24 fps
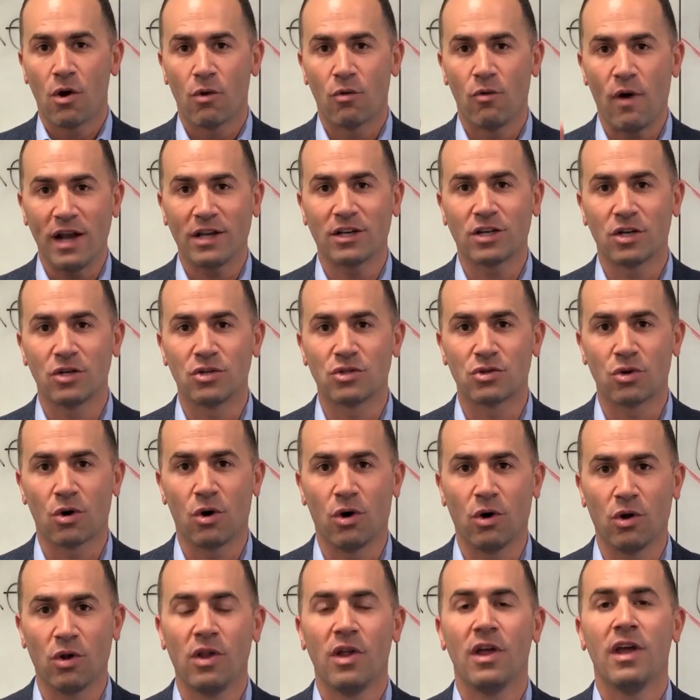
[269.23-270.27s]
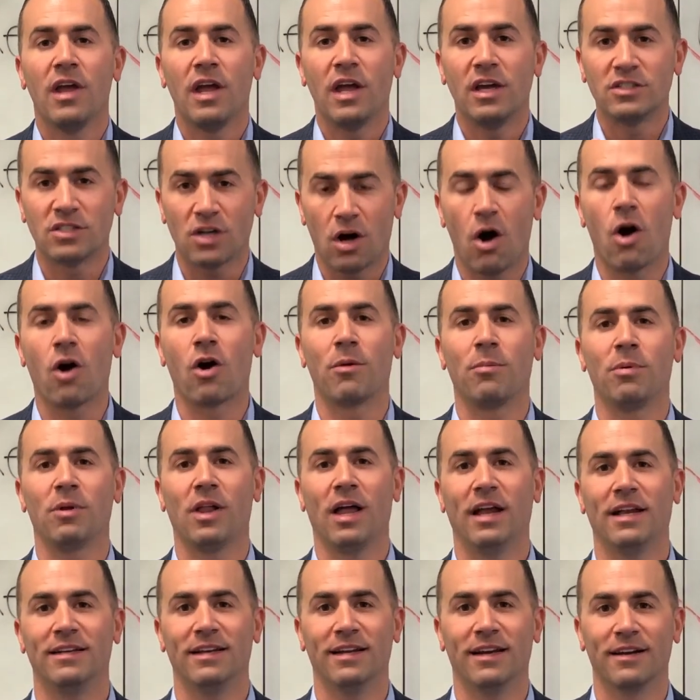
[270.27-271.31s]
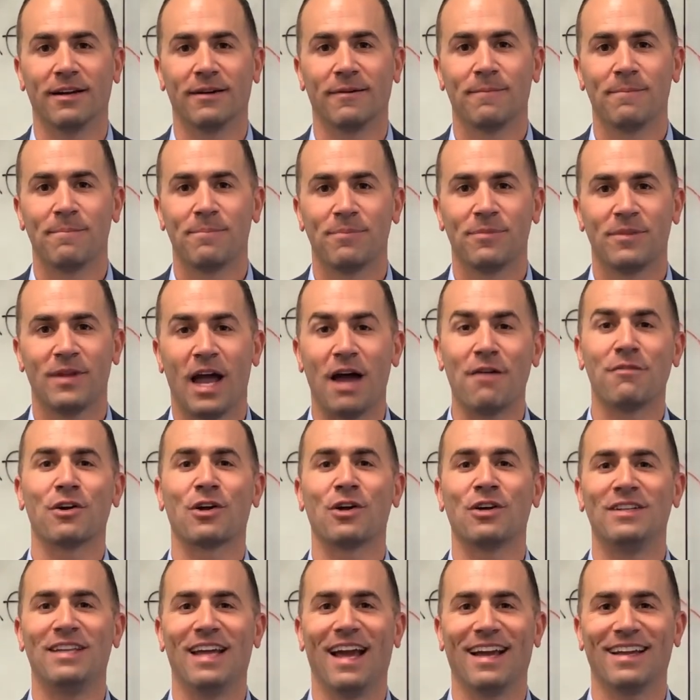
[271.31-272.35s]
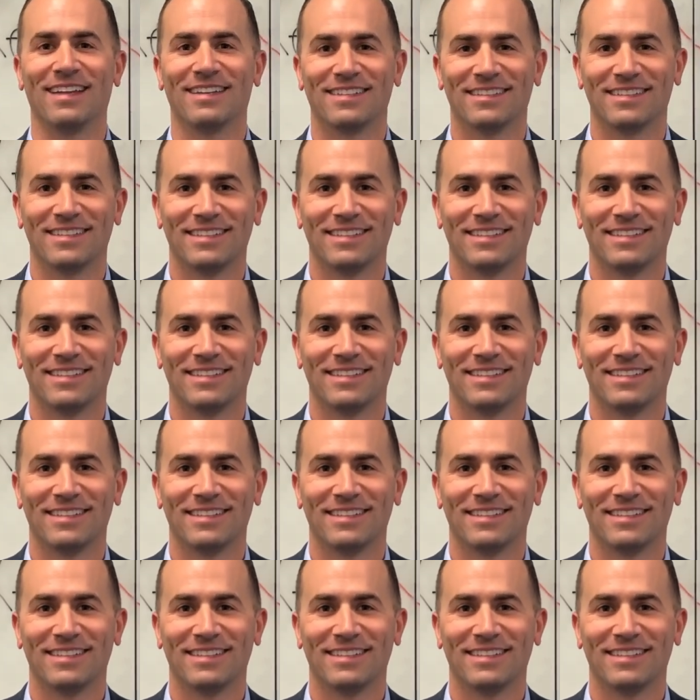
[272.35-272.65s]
Rent control is a horrible idea. Have a good day.